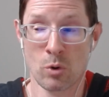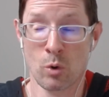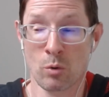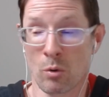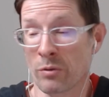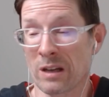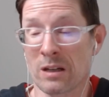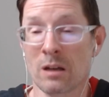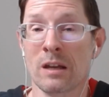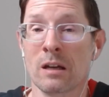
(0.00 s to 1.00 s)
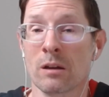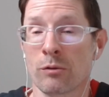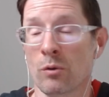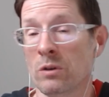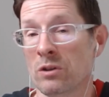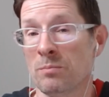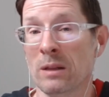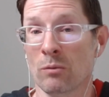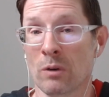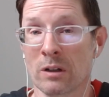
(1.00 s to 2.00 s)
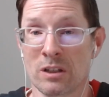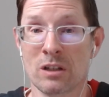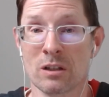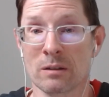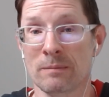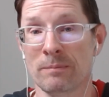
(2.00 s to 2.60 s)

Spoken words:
or they did think it through and just made the wrong decision.